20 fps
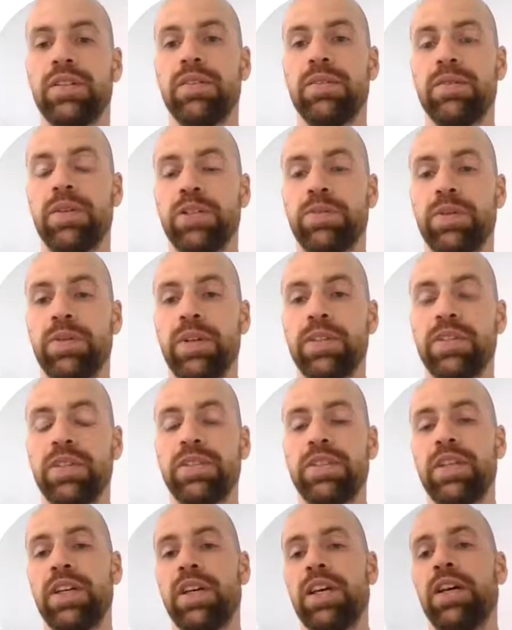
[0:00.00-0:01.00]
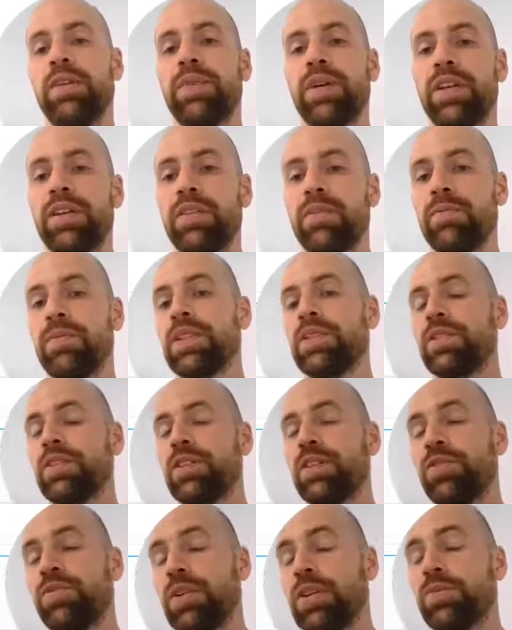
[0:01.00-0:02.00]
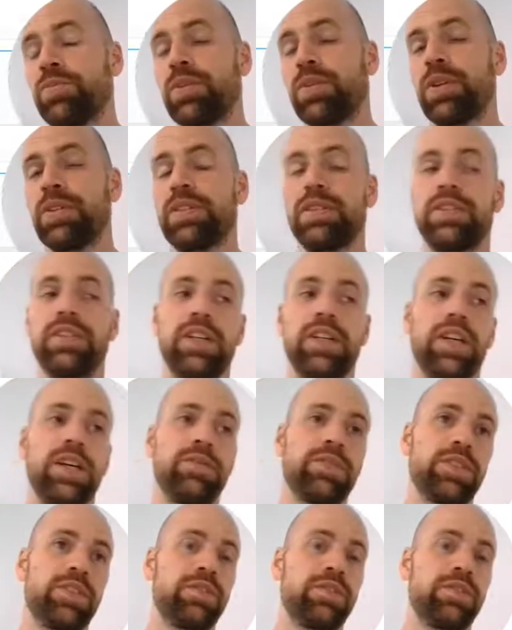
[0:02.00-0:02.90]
whereas process type, and based on this whereas process type,